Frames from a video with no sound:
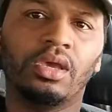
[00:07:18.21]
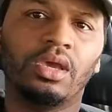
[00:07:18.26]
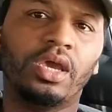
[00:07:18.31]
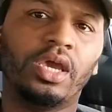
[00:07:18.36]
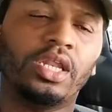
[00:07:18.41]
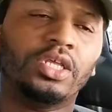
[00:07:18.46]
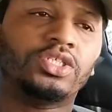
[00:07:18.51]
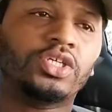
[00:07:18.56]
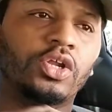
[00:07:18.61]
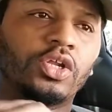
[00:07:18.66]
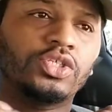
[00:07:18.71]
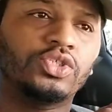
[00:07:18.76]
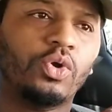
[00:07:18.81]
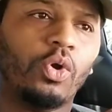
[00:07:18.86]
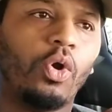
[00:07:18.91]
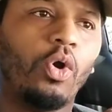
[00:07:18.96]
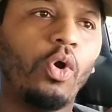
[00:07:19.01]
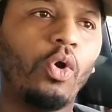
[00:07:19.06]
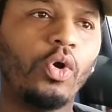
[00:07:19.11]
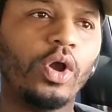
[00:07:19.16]
It'd turn into a
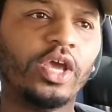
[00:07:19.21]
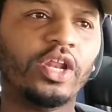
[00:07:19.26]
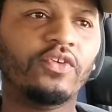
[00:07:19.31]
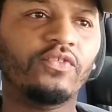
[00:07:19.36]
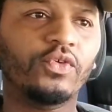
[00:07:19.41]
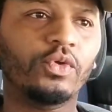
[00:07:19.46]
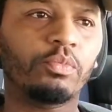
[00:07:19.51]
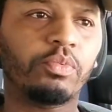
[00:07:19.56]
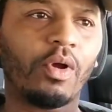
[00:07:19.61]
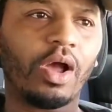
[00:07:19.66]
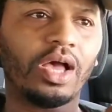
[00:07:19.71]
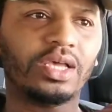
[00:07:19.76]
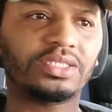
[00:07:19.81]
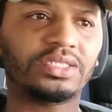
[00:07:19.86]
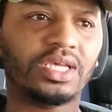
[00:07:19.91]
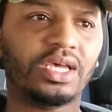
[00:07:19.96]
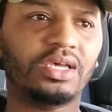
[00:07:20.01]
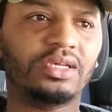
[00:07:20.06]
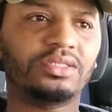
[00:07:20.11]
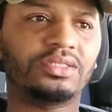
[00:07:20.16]
whole interview
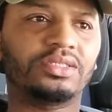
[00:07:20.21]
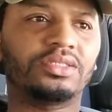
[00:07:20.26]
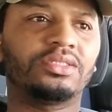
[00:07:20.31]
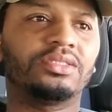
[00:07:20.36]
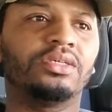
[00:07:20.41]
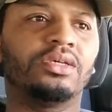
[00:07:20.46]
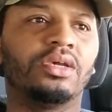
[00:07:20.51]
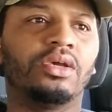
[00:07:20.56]
process.